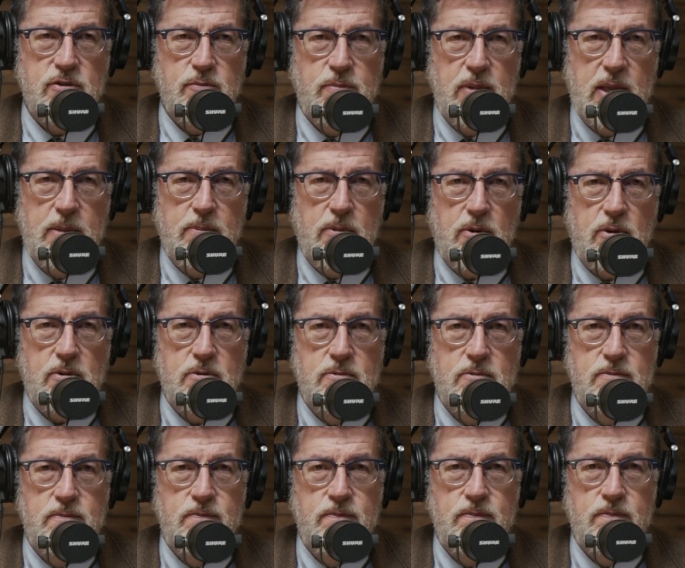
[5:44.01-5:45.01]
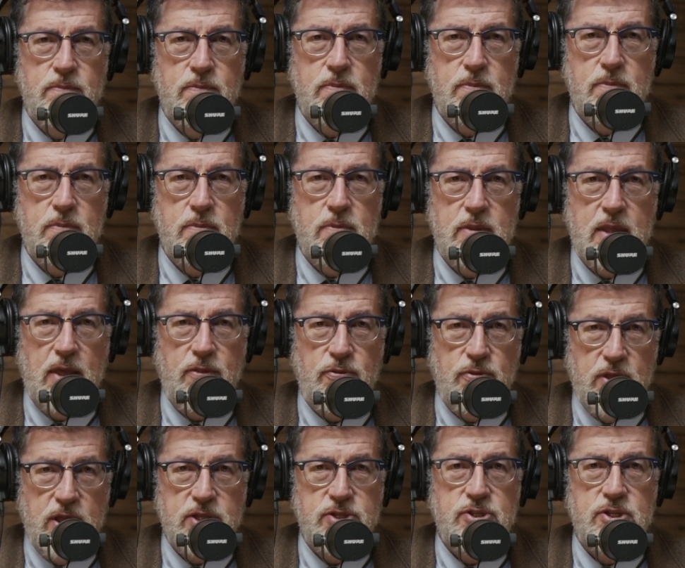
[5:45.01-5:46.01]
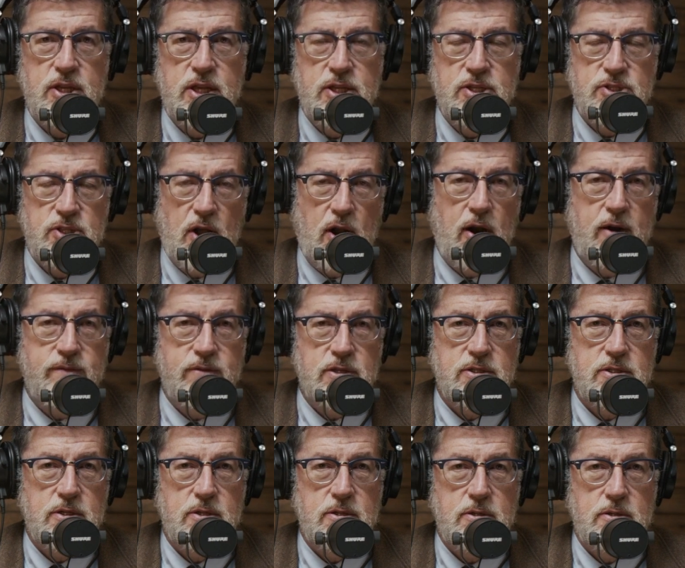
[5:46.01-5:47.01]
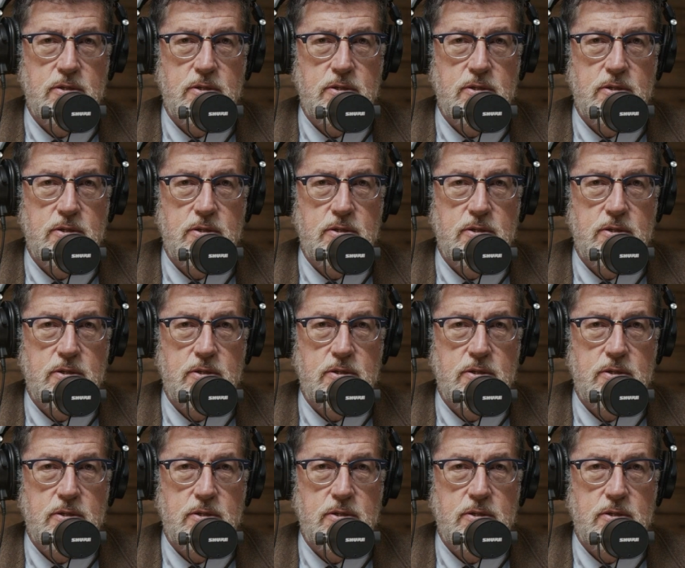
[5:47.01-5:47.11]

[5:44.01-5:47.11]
of people that this is the harvest?